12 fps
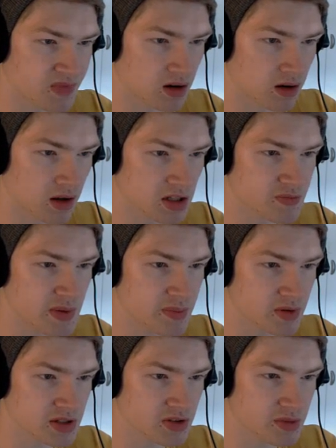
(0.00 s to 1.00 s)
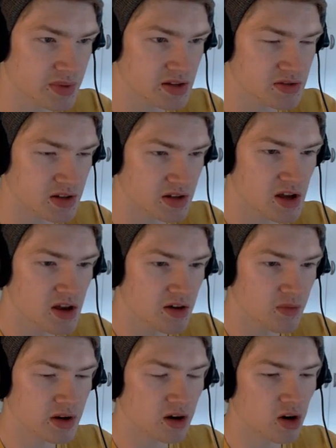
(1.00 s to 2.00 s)
Lots of people seem to be interested.
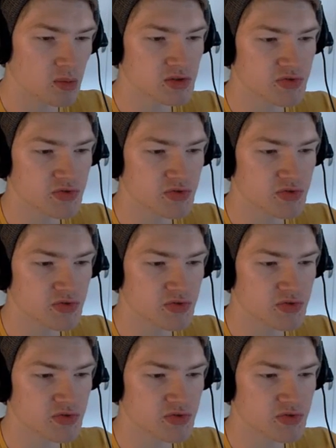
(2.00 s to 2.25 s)
We got a